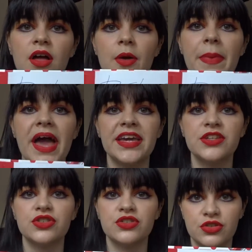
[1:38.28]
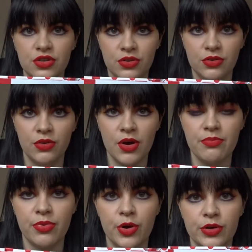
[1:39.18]
a page to
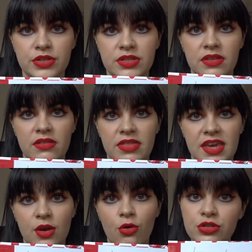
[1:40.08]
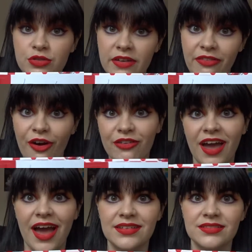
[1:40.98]
put the autograph on
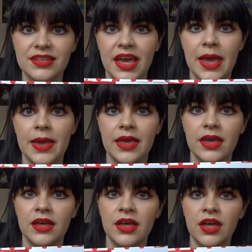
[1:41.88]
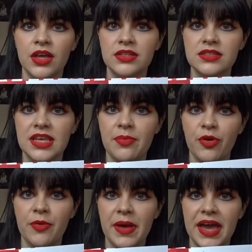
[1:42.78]
and a
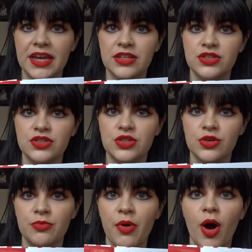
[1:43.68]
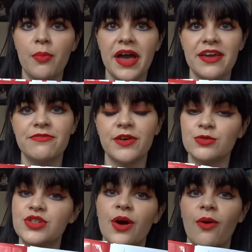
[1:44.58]
separate page to pop a
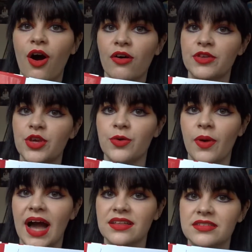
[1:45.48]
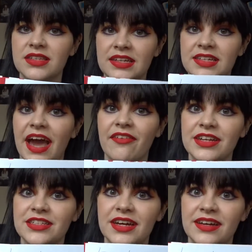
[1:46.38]
photo of you and said
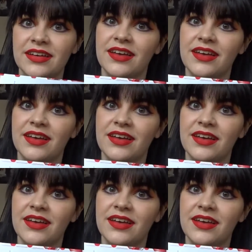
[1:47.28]
character